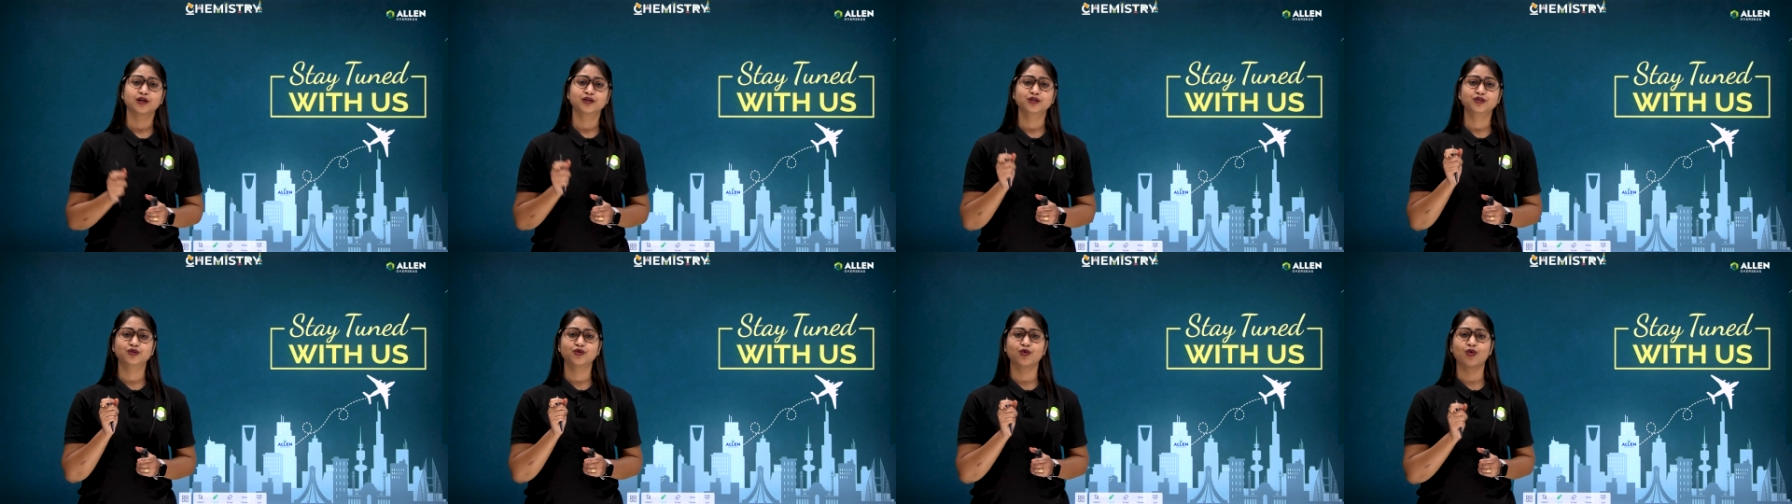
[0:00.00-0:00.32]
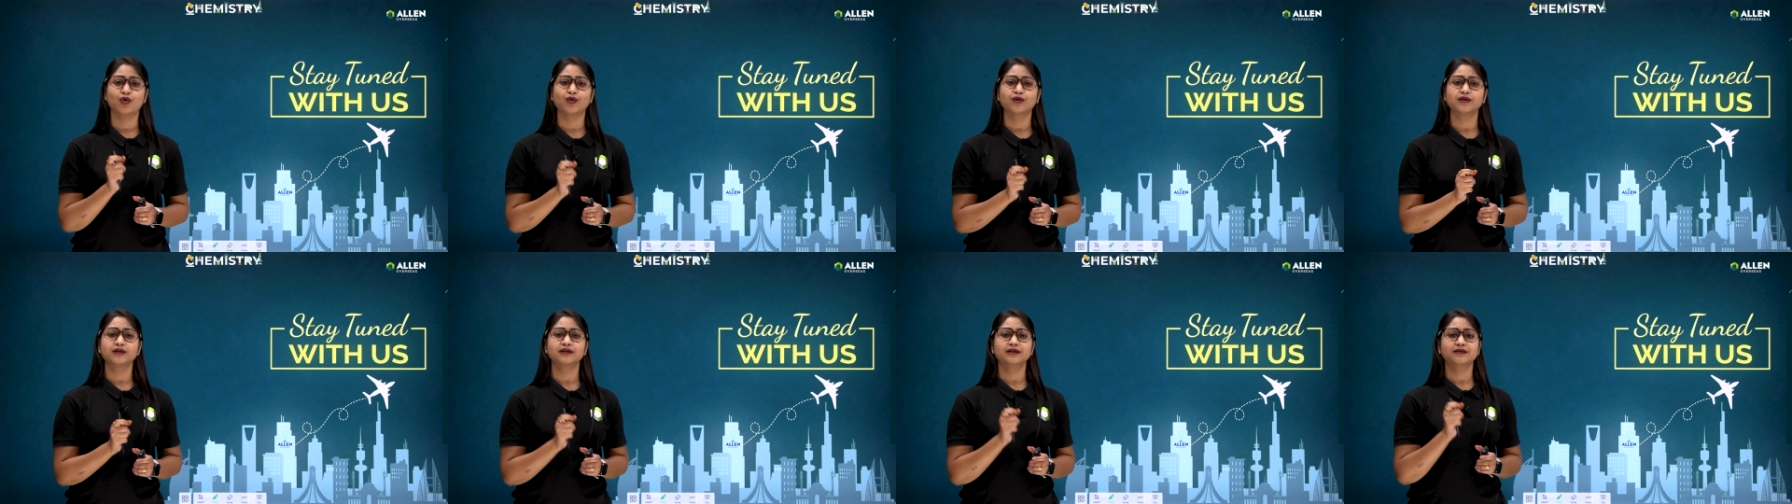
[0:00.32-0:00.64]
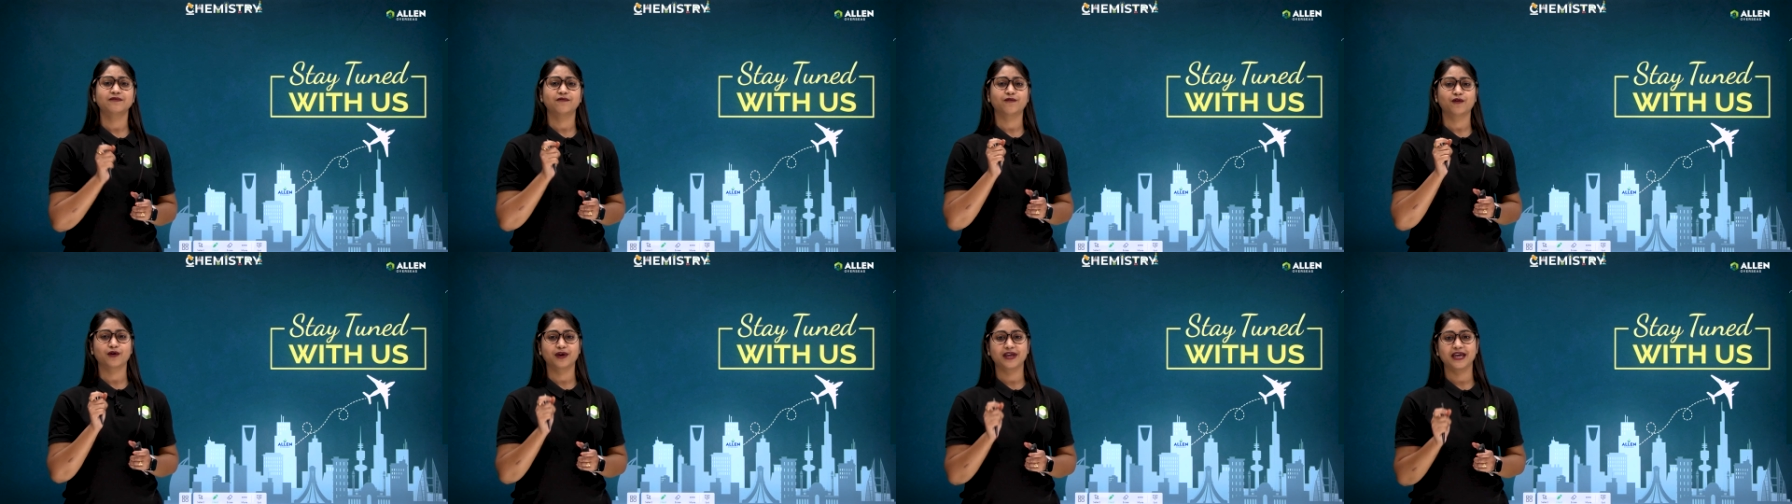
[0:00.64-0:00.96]
don't
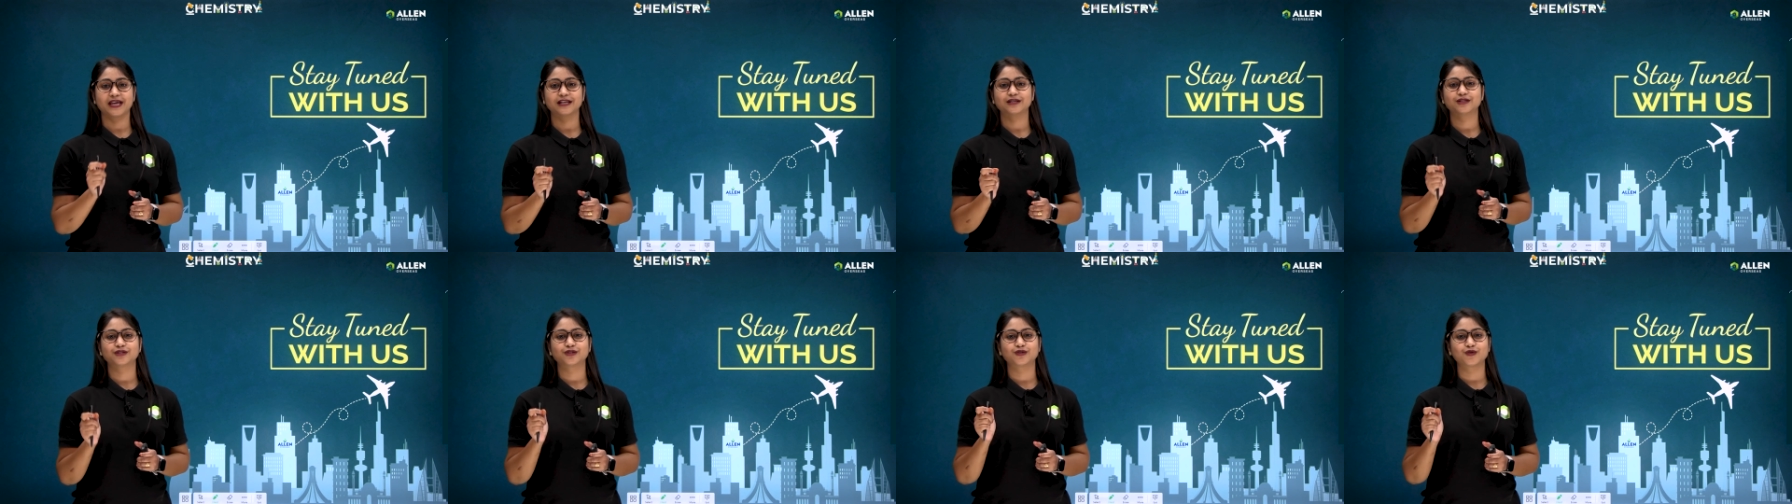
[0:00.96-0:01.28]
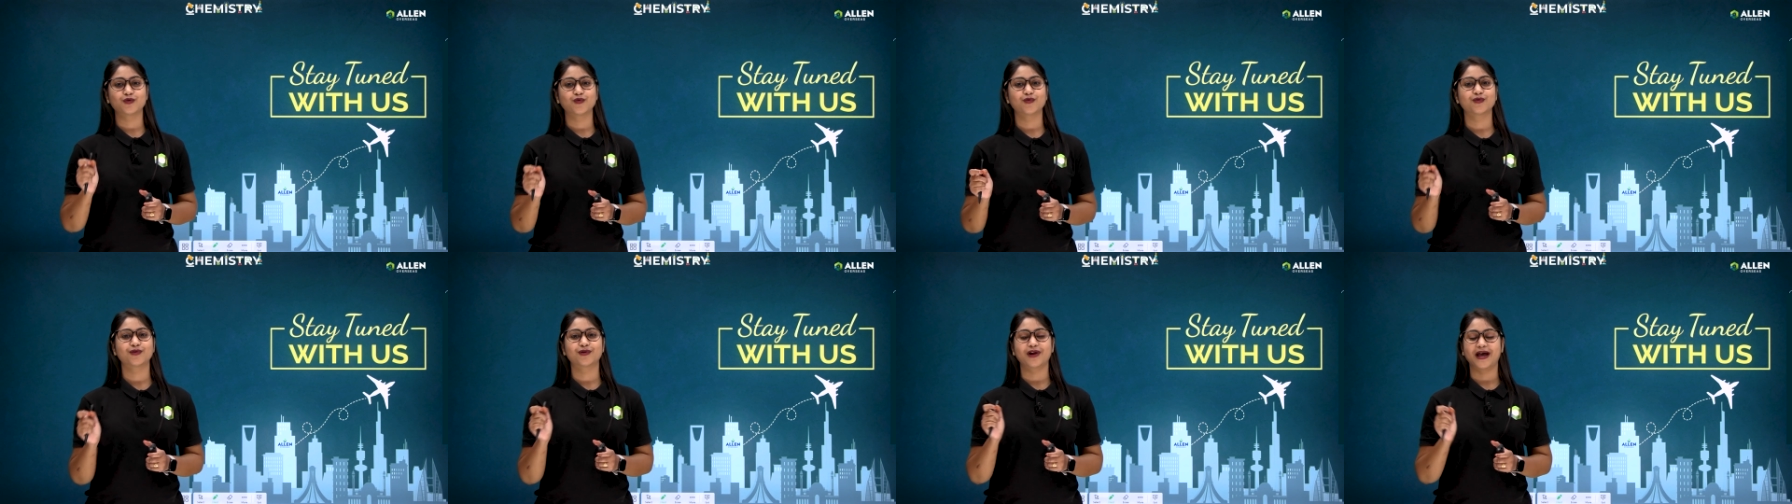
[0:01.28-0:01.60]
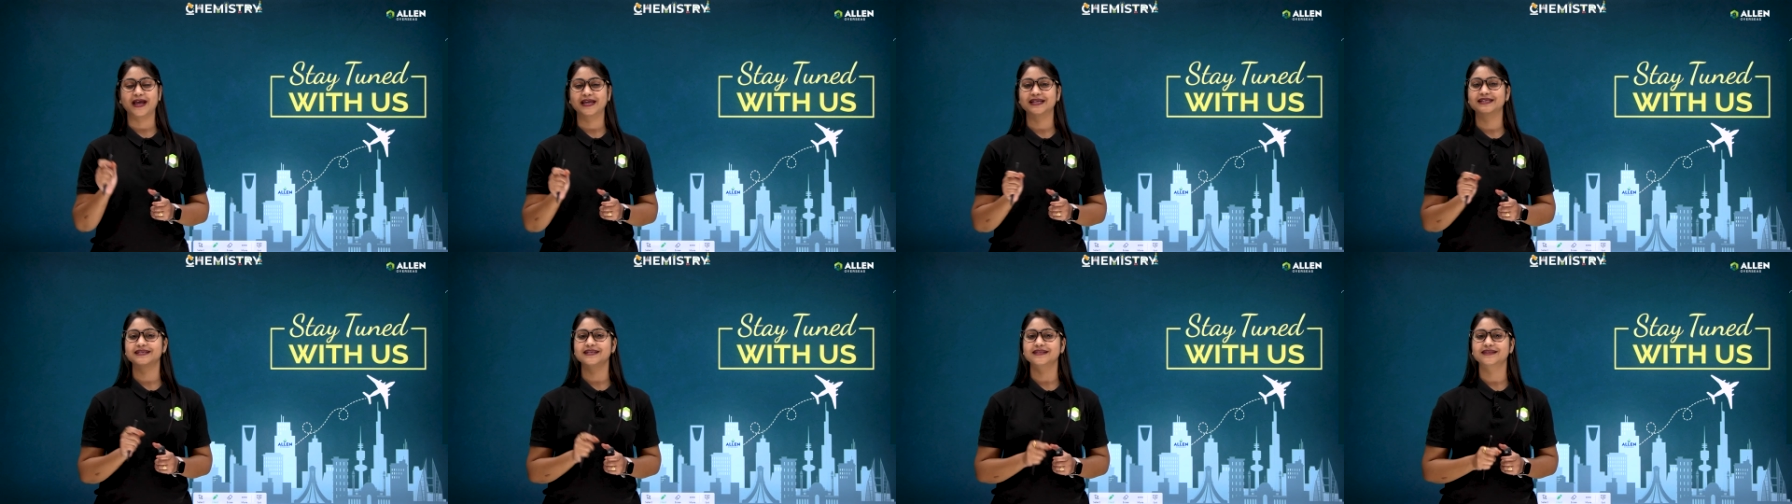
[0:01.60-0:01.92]
forget to
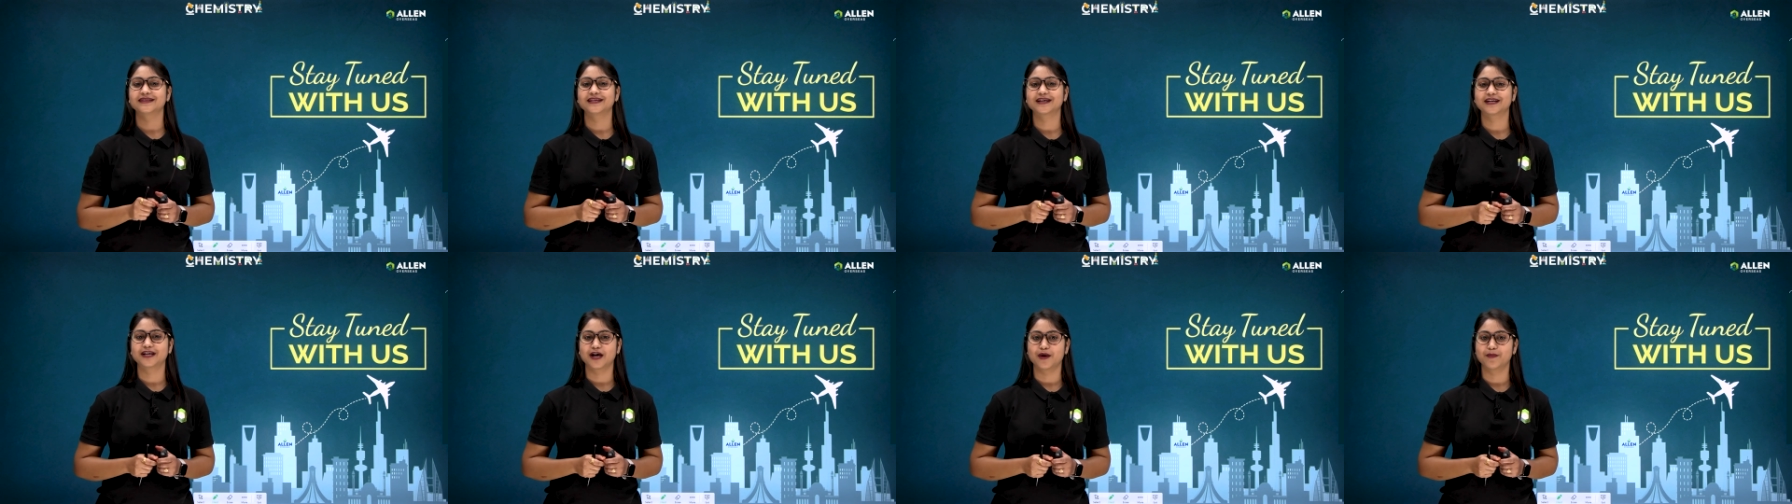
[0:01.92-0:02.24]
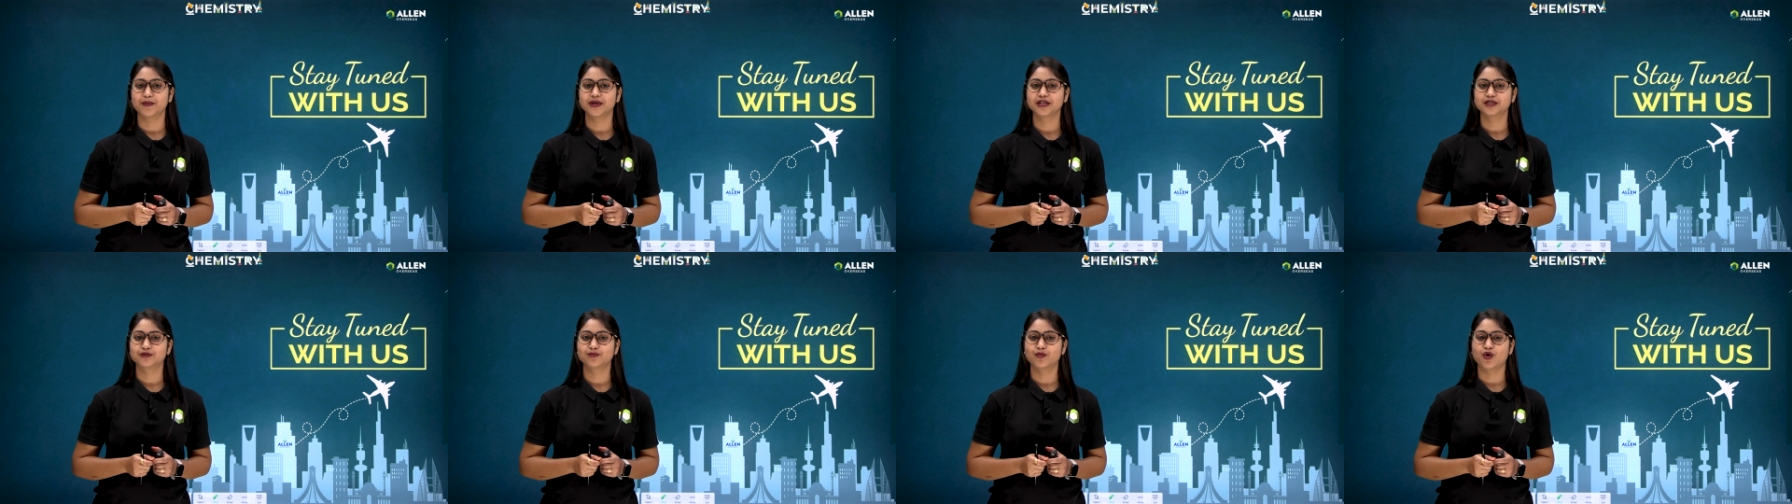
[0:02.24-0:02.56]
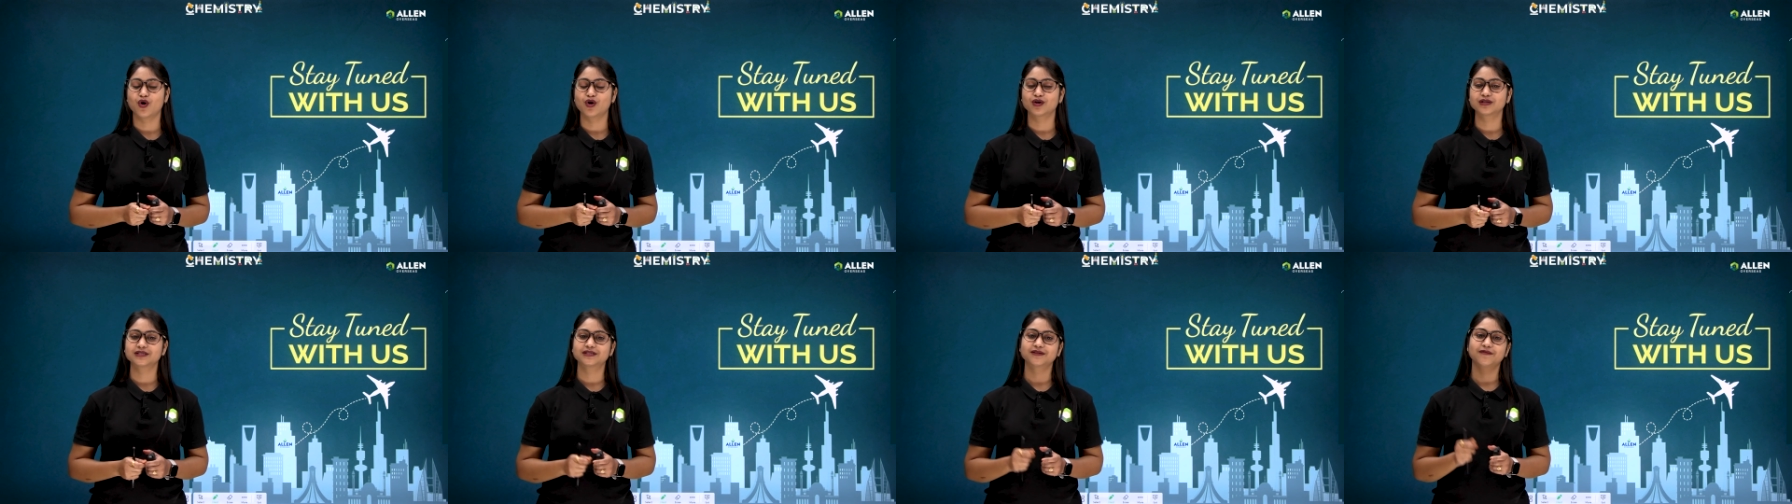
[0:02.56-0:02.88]
write in the comment
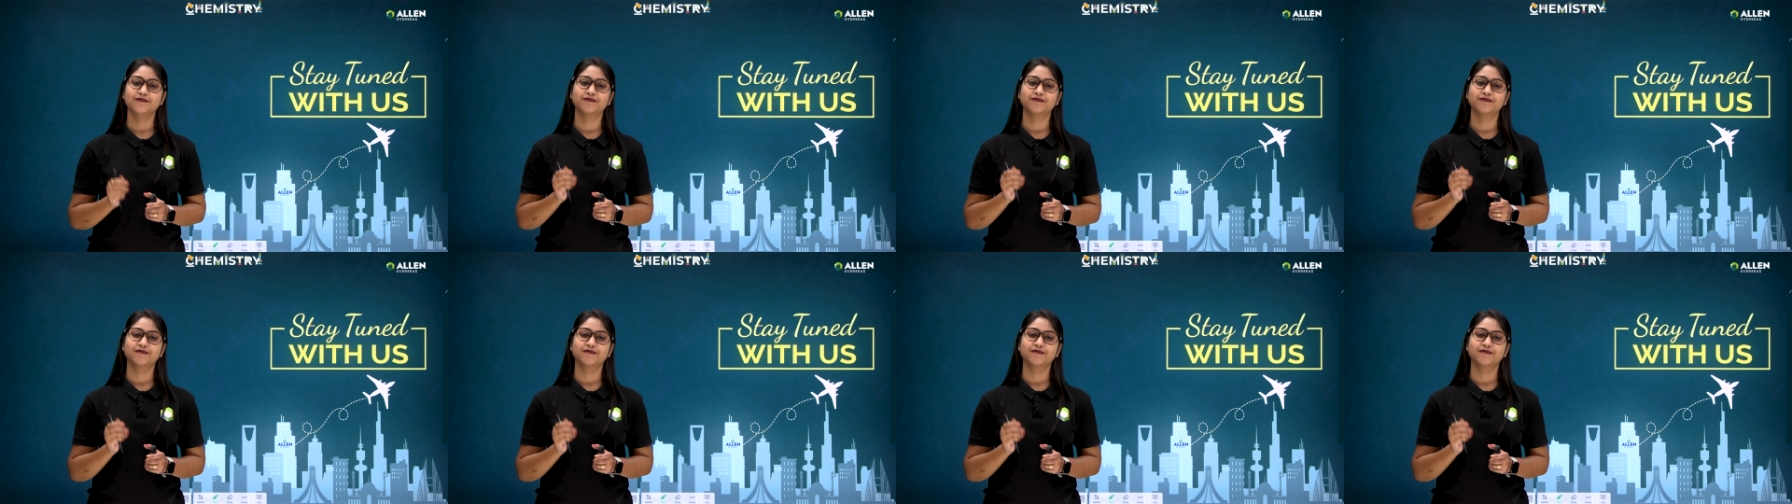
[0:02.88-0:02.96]
box.